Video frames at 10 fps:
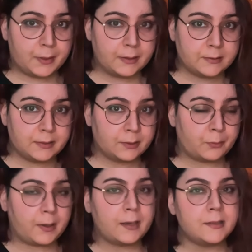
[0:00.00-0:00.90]
but in
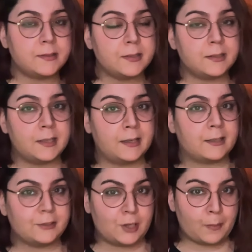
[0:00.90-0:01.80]
reality they
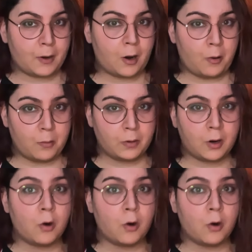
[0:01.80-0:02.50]
are somehow